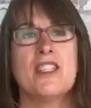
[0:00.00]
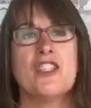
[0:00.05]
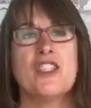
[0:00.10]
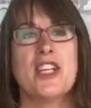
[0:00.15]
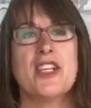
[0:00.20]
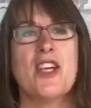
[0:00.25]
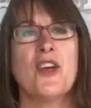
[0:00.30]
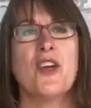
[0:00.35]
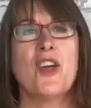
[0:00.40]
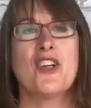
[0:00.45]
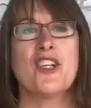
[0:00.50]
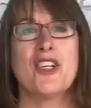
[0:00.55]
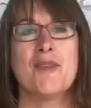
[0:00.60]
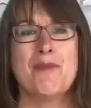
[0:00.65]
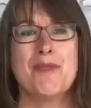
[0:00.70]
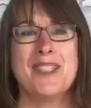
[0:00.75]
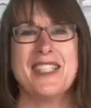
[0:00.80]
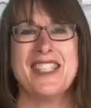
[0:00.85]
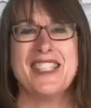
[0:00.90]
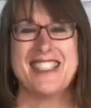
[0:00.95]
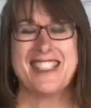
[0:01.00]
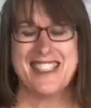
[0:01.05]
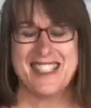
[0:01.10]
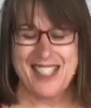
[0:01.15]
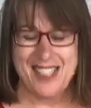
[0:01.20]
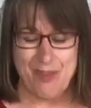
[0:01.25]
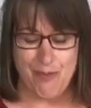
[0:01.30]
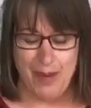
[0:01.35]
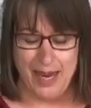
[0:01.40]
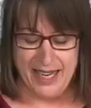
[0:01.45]
check out our complete
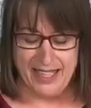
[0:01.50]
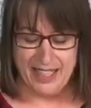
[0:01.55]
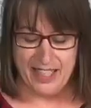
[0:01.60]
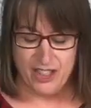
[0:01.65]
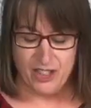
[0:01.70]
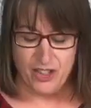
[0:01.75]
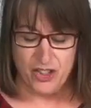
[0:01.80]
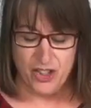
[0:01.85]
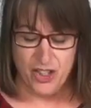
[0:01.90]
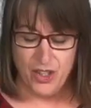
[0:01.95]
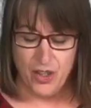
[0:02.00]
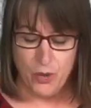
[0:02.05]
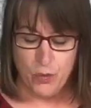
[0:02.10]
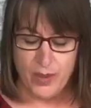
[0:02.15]
study package.